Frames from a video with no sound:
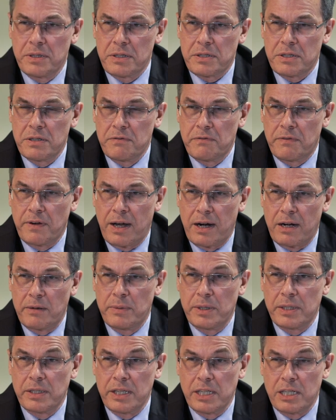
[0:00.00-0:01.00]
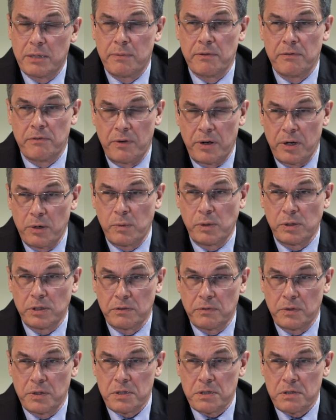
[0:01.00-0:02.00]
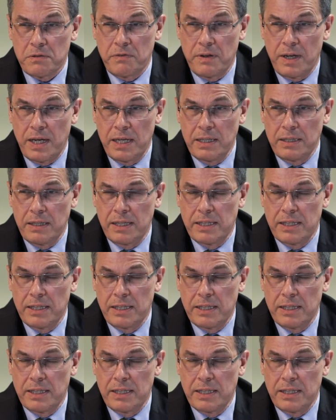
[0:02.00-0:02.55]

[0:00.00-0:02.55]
this environment need to be very well diversified,